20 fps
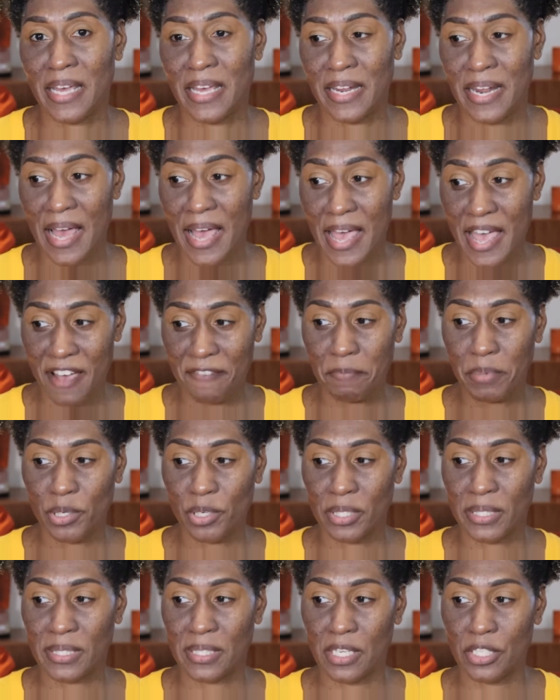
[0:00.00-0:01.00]
and I have put
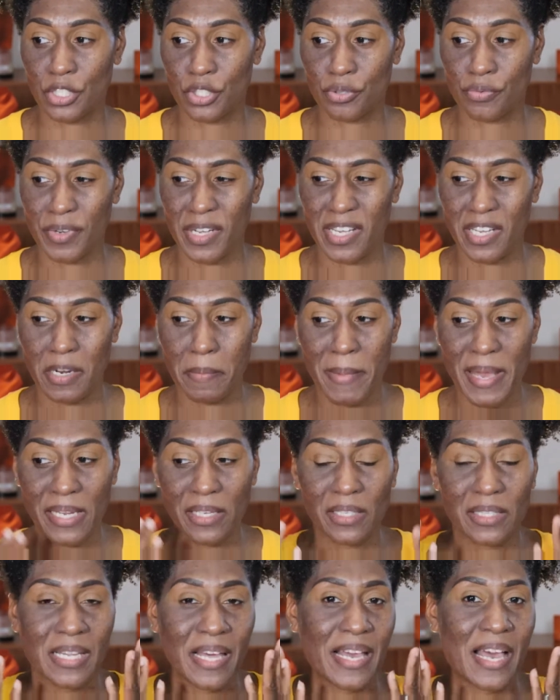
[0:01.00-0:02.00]
on sunscreen. It may
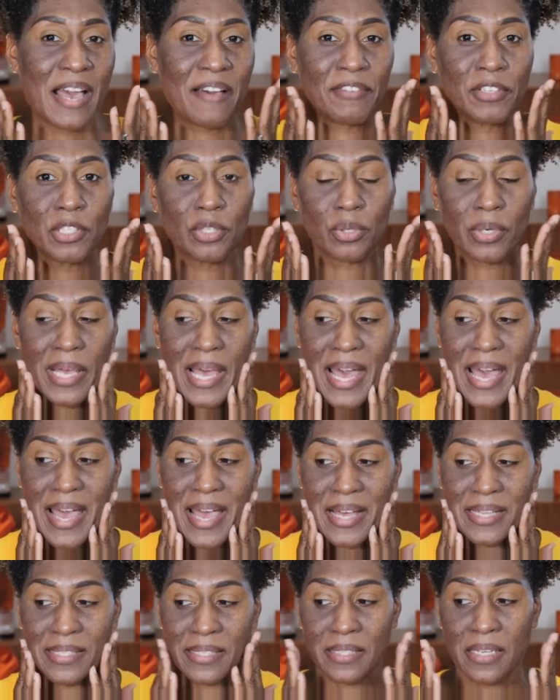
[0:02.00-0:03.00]
look like I have a little
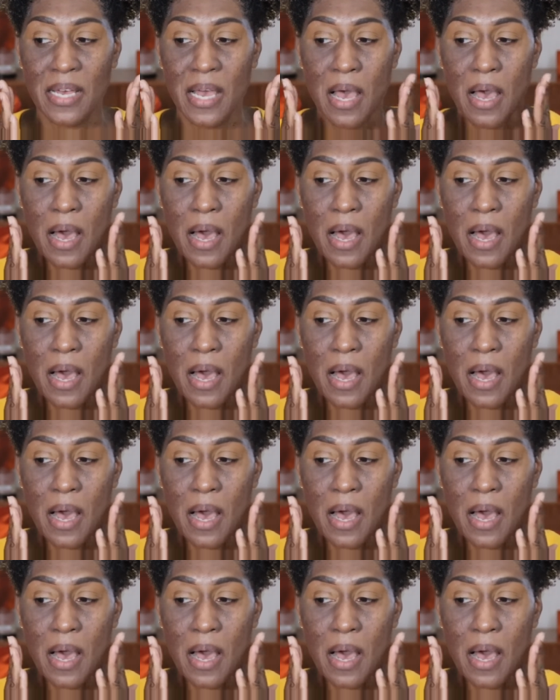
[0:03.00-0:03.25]
cast,